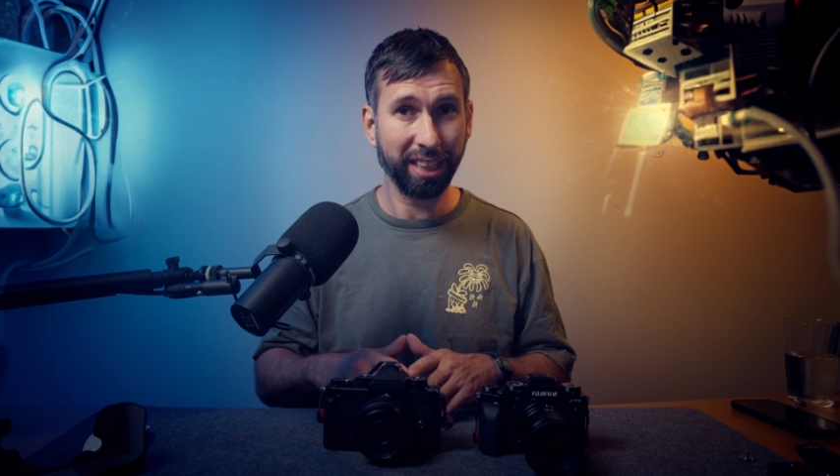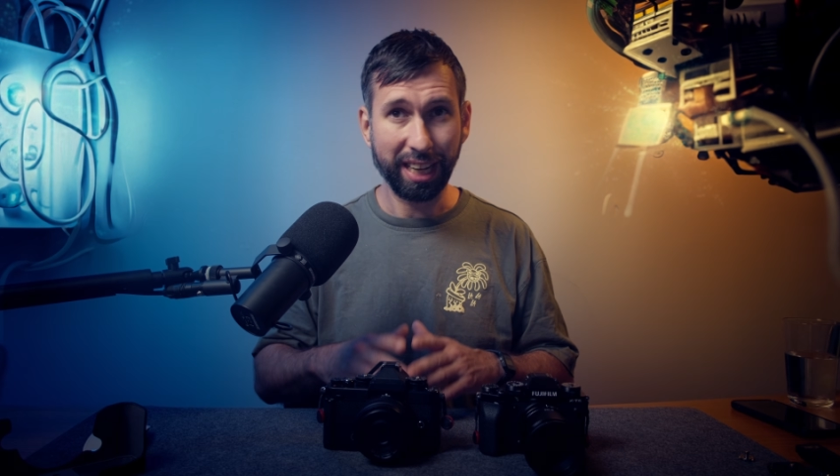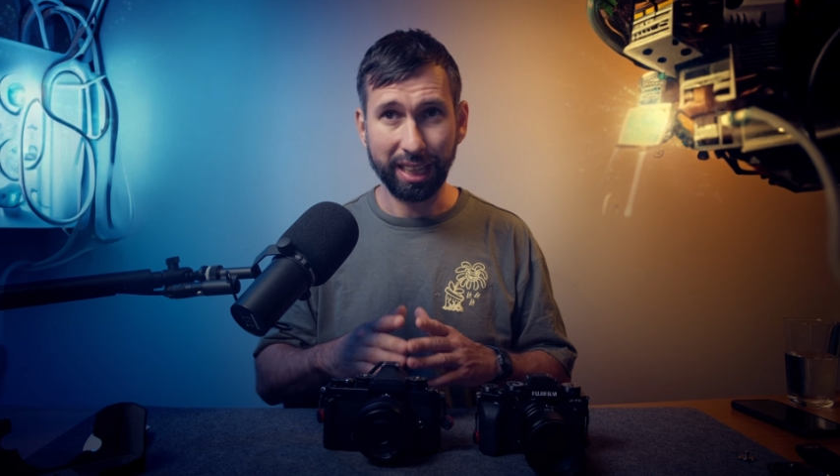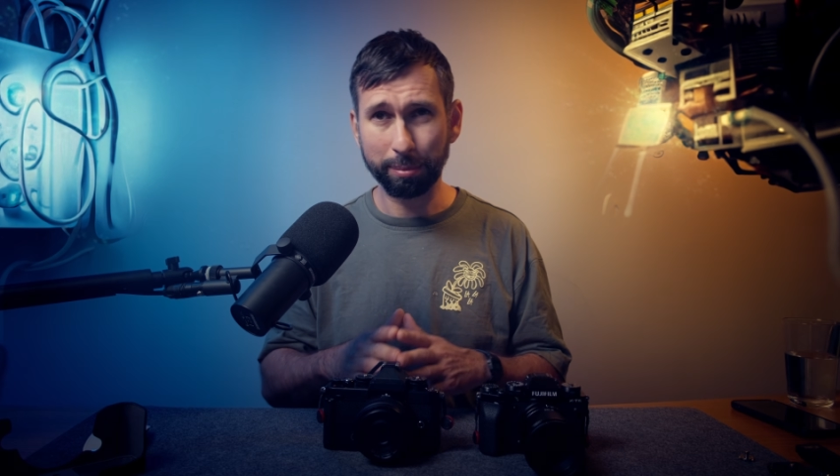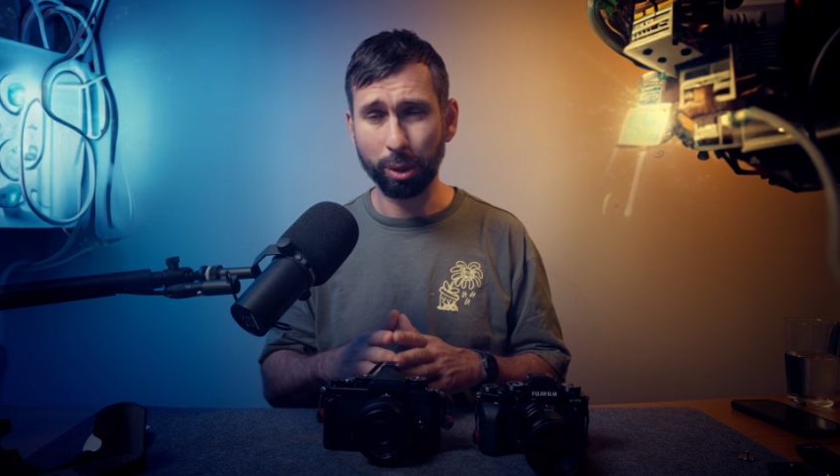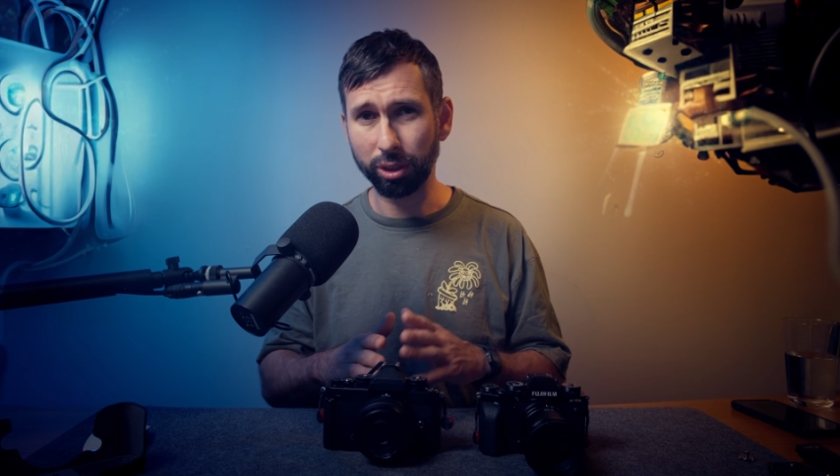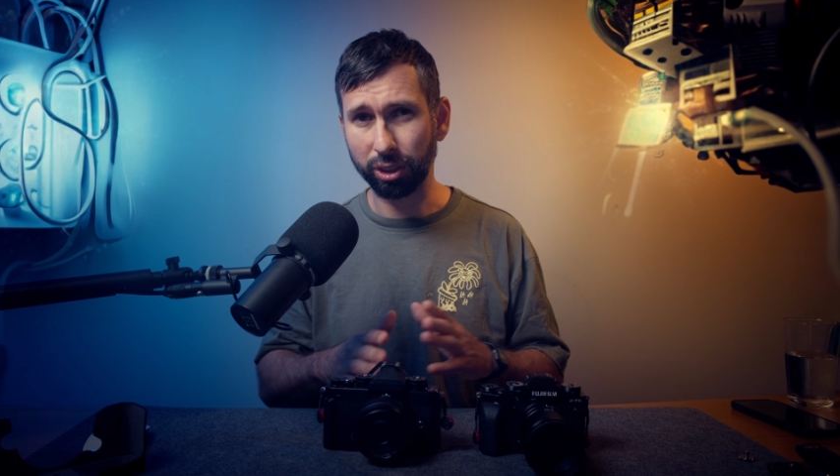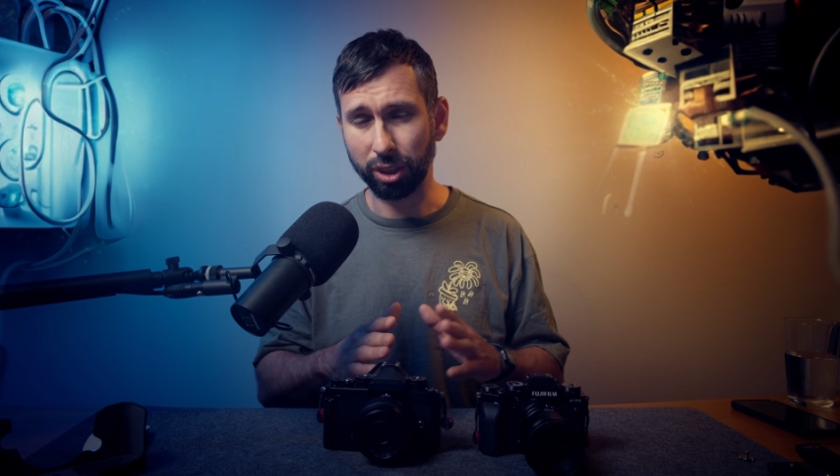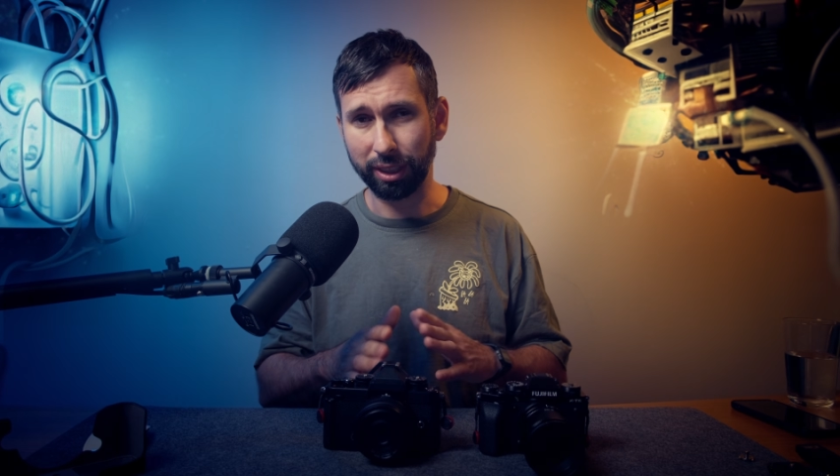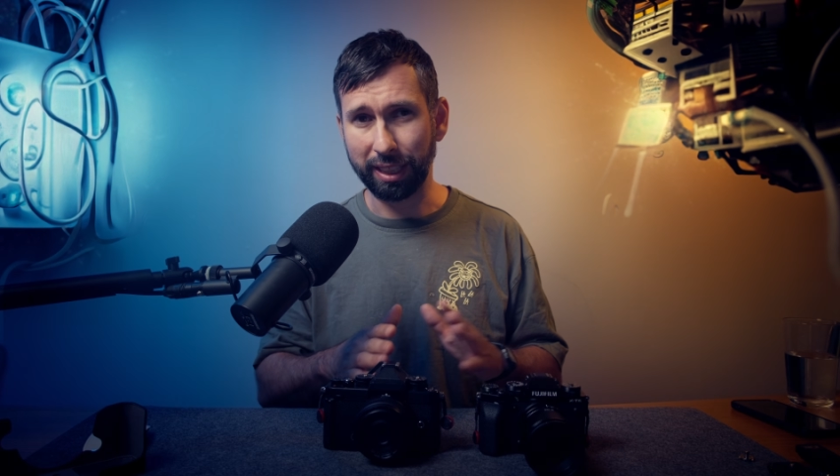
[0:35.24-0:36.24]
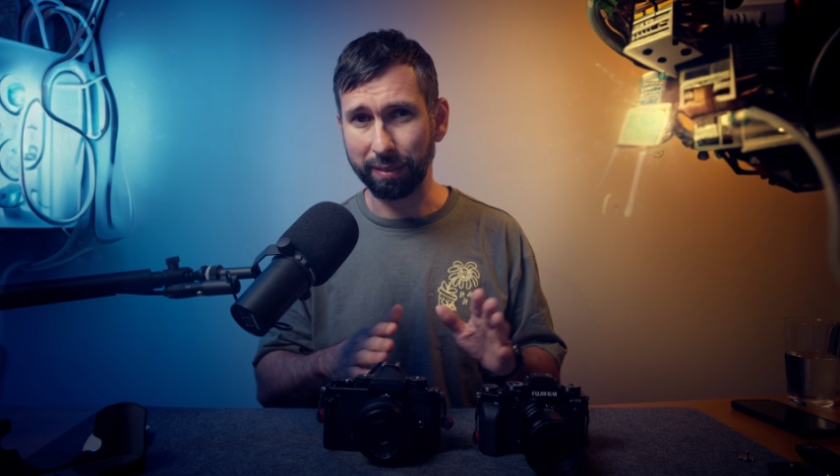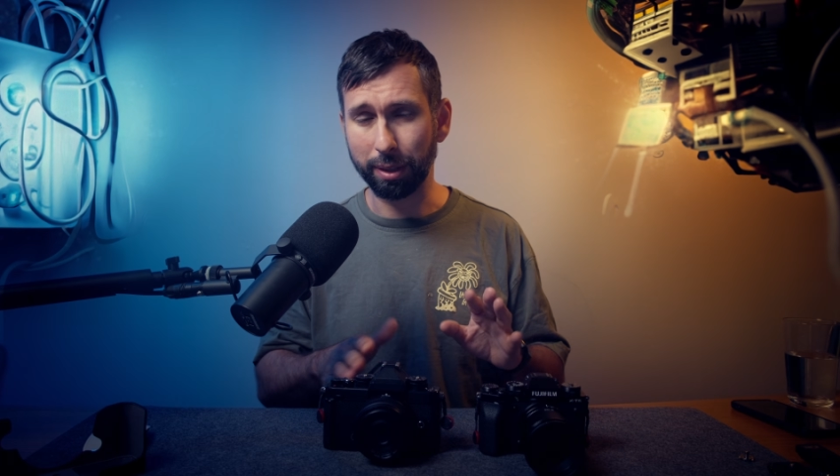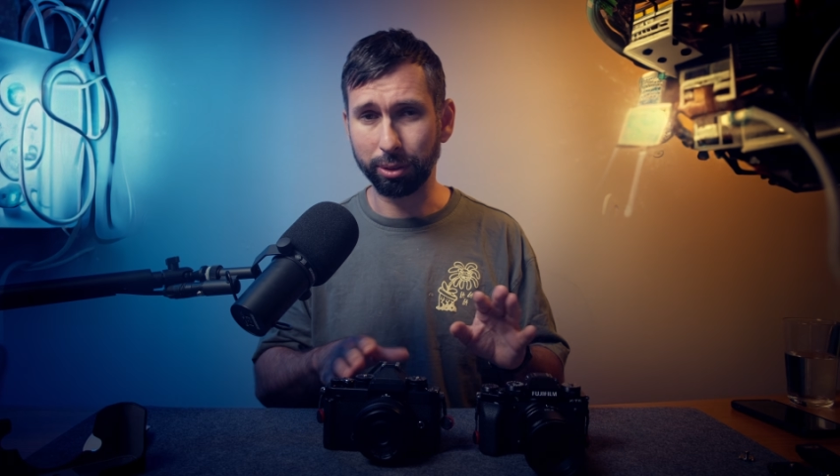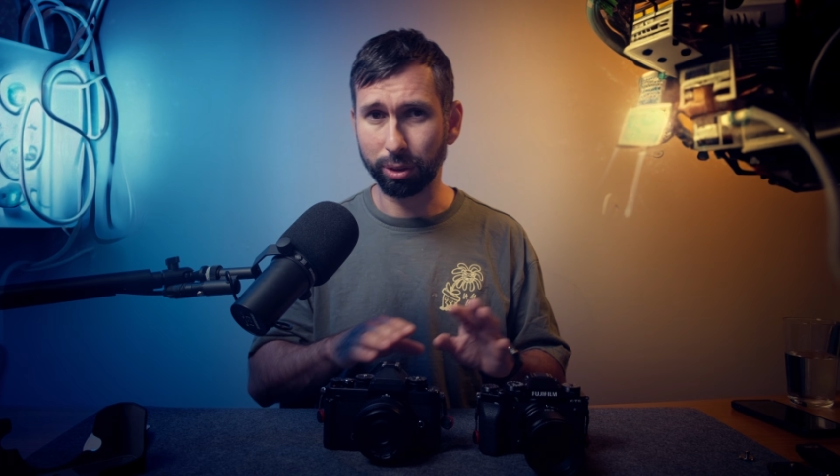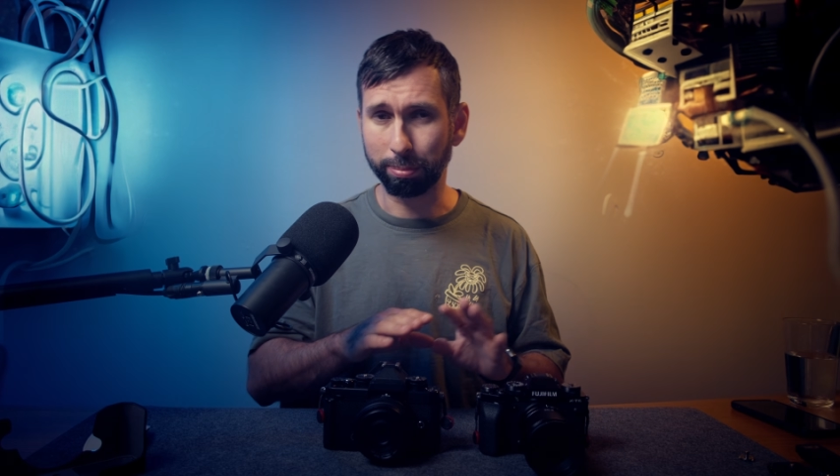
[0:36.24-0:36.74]
And I'm also going to give
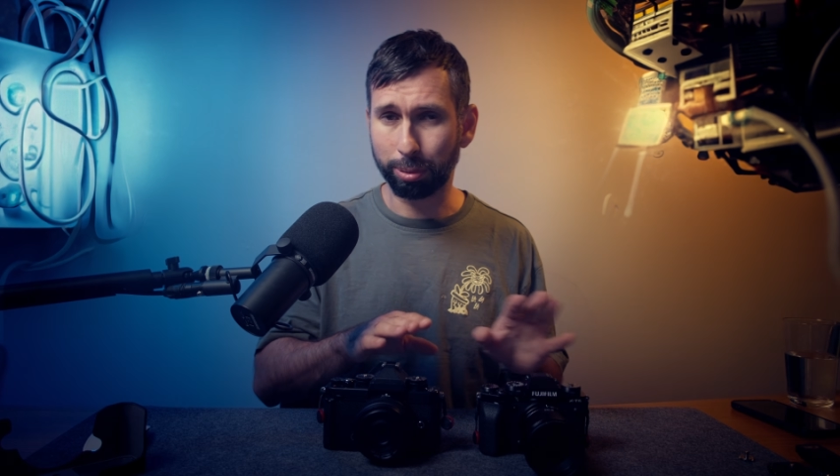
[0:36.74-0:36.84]
out some